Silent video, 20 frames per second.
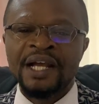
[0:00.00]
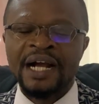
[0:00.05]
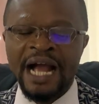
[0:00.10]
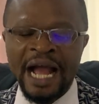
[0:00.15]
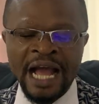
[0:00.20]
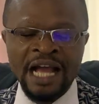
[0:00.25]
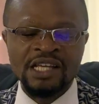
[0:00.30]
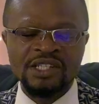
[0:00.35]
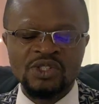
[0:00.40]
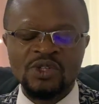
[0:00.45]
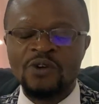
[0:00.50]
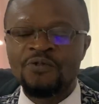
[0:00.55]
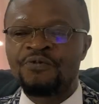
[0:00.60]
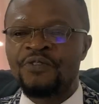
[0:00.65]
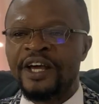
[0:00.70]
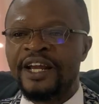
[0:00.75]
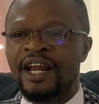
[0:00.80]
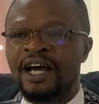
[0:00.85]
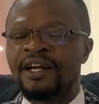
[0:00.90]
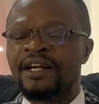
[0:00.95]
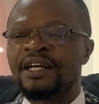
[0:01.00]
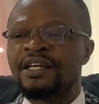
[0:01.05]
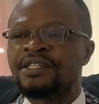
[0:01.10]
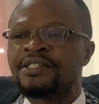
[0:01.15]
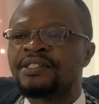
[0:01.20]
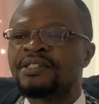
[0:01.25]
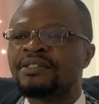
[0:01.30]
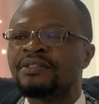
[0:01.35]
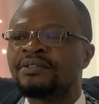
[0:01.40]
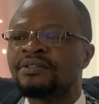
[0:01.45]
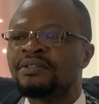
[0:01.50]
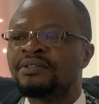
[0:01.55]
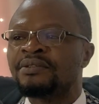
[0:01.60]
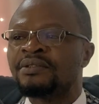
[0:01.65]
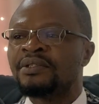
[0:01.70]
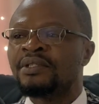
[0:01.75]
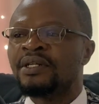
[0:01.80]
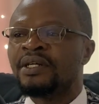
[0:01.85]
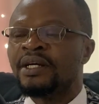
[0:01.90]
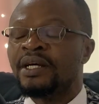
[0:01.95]
Enzo Fernandez.
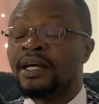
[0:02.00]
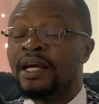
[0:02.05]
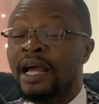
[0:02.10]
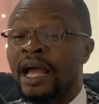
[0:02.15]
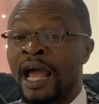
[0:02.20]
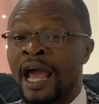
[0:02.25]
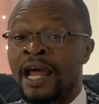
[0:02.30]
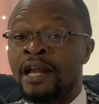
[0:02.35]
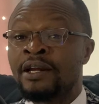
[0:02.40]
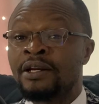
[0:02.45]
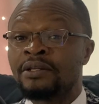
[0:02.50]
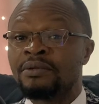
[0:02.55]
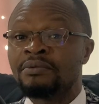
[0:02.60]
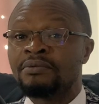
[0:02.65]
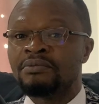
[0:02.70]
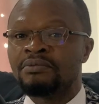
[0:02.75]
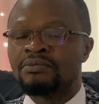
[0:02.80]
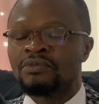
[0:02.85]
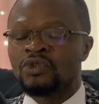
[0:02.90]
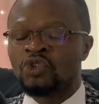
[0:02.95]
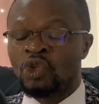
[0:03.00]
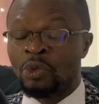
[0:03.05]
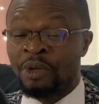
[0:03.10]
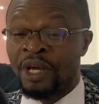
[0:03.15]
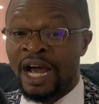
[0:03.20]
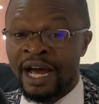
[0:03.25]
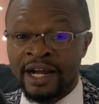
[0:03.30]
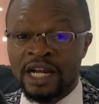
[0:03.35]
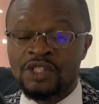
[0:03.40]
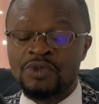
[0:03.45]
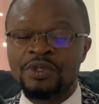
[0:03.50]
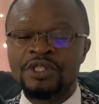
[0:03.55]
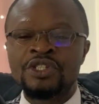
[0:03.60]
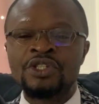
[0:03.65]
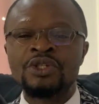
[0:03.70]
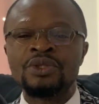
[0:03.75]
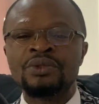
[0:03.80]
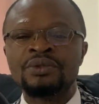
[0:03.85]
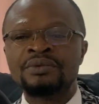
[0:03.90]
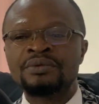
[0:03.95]
And to be honest with
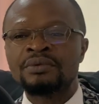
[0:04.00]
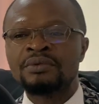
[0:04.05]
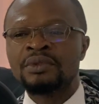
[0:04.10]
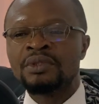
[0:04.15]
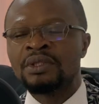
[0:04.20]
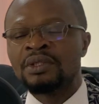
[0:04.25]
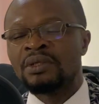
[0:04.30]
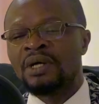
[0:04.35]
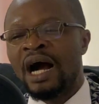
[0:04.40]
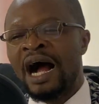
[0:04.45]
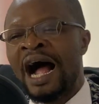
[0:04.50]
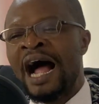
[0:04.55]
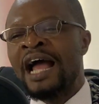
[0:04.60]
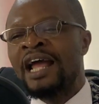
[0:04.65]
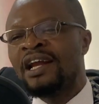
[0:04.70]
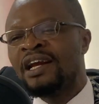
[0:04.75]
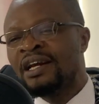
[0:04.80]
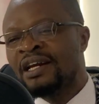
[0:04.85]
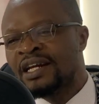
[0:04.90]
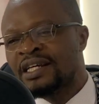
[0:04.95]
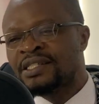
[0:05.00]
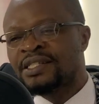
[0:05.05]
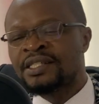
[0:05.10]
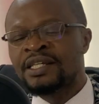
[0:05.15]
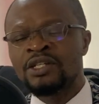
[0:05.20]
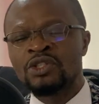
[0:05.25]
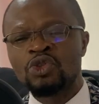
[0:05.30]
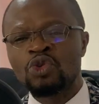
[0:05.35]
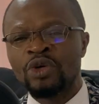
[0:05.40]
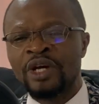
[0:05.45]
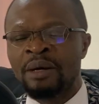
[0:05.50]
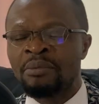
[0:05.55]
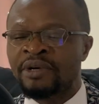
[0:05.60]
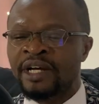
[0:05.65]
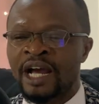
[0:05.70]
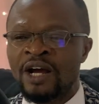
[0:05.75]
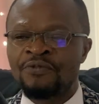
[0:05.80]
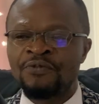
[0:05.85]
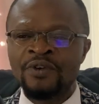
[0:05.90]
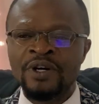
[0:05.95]
you, I listened to him
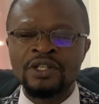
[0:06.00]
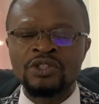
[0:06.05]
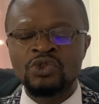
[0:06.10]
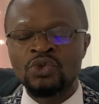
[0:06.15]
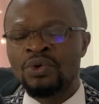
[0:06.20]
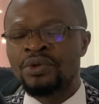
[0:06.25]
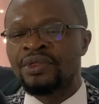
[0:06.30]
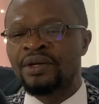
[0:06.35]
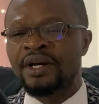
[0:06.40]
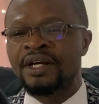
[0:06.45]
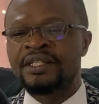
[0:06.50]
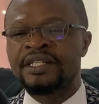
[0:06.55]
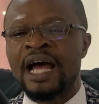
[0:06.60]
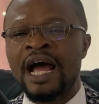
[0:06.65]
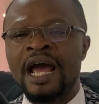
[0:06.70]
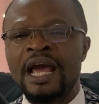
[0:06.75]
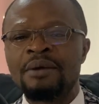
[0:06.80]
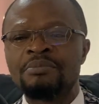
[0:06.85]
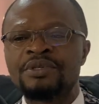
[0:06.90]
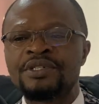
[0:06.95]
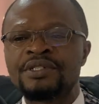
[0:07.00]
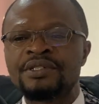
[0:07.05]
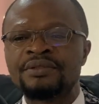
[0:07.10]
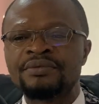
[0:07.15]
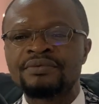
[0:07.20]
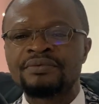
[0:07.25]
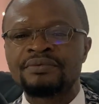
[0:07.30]
carefully 2-3 times.